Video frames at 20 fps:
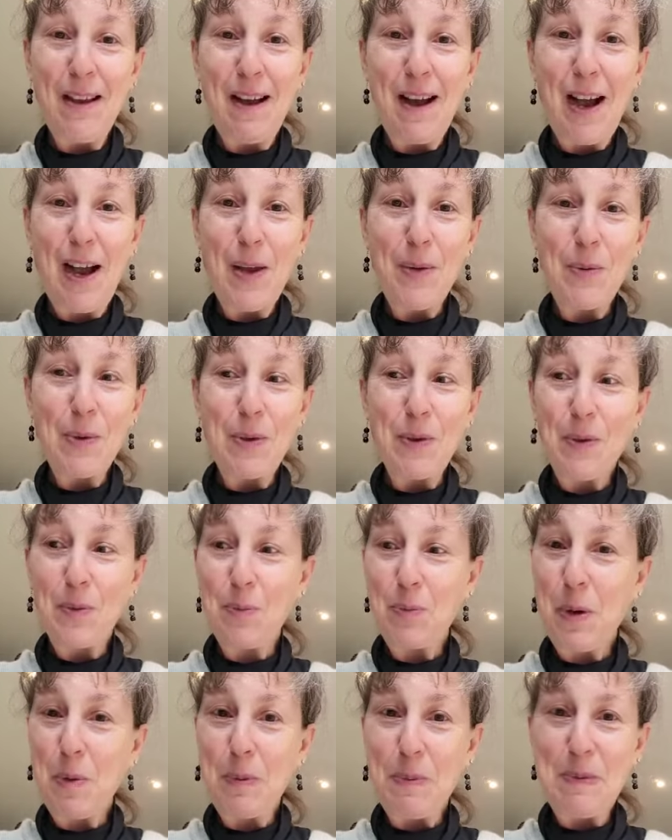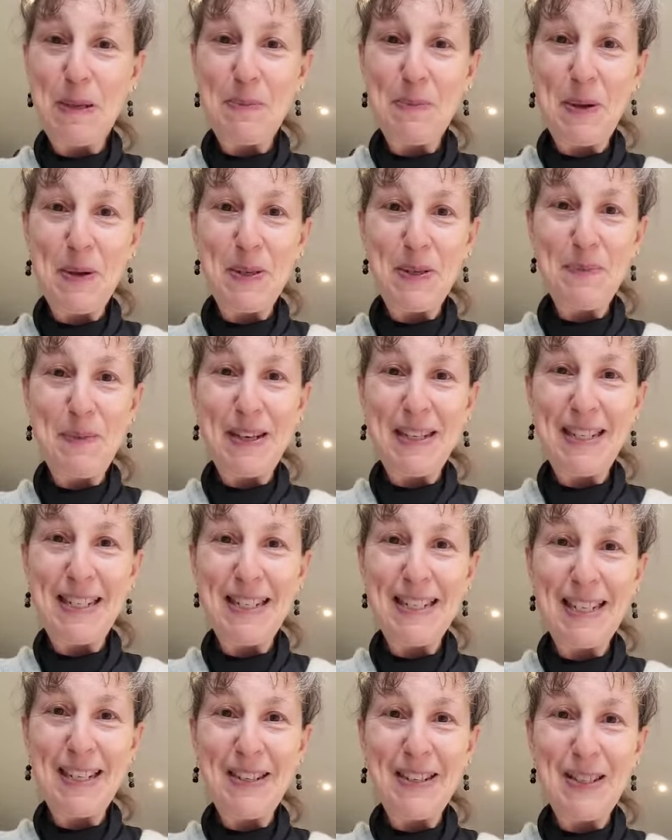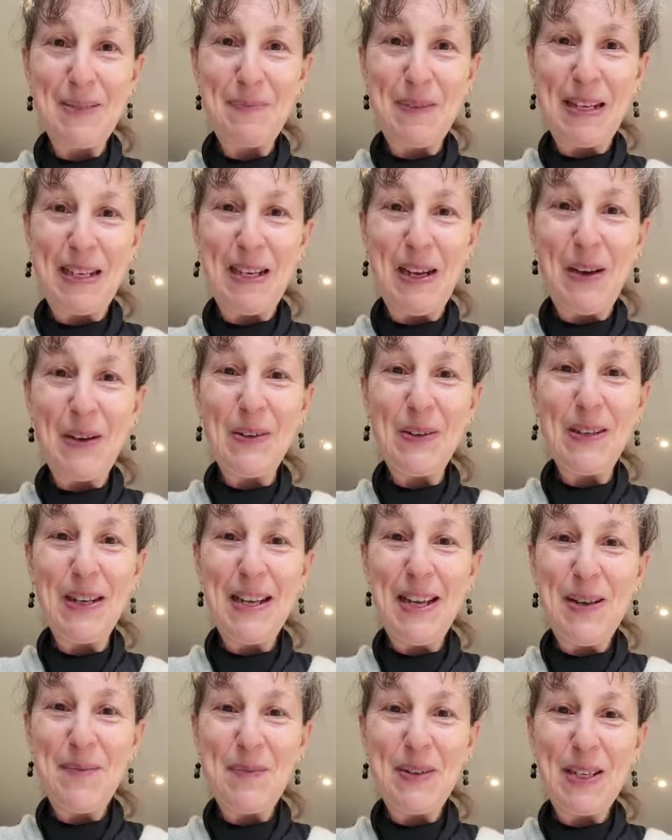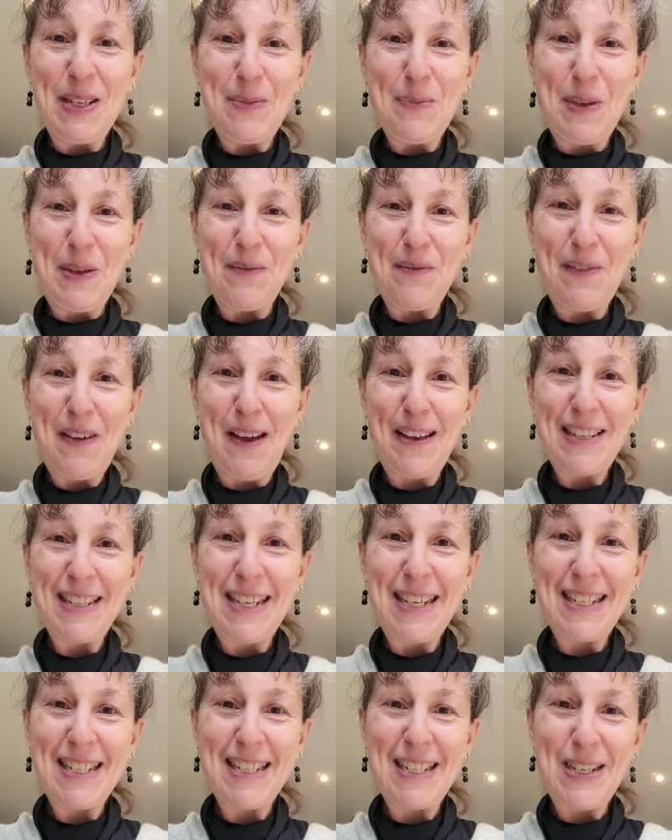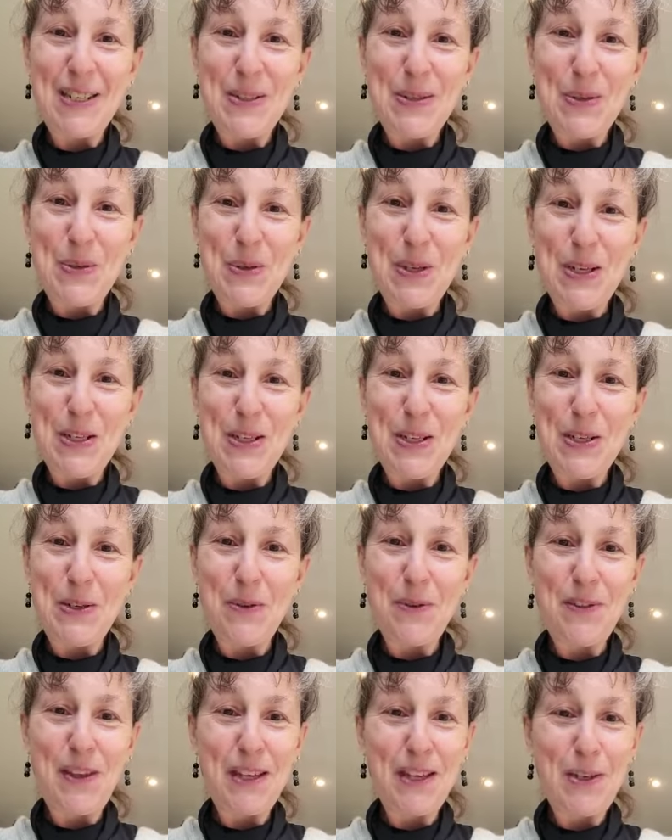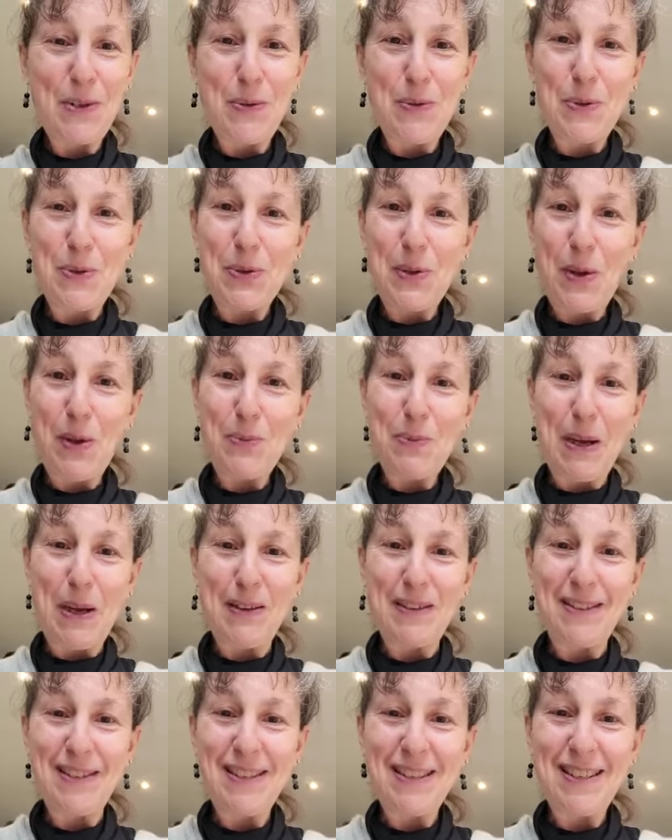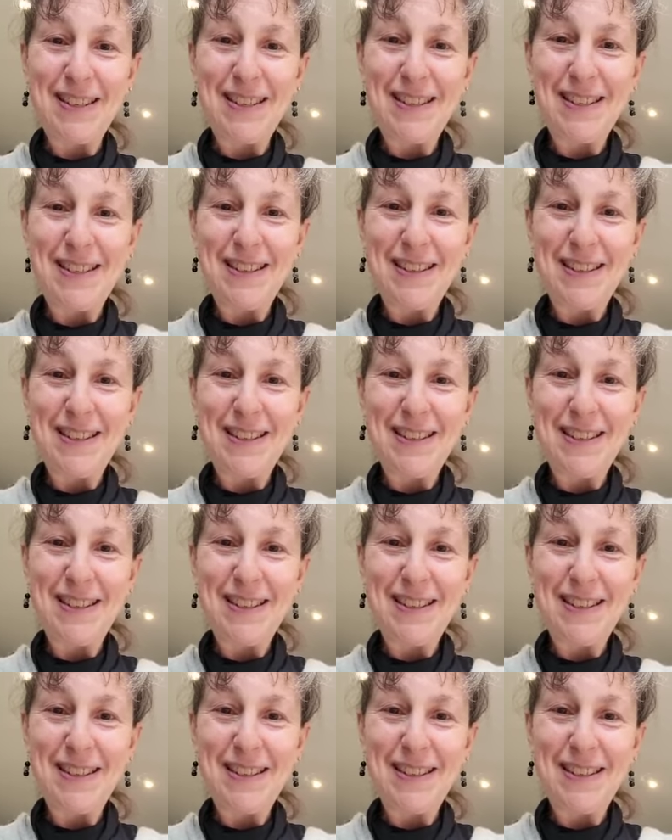I will probably post my details below, but it's been fantastic talking to you. Thank you so much.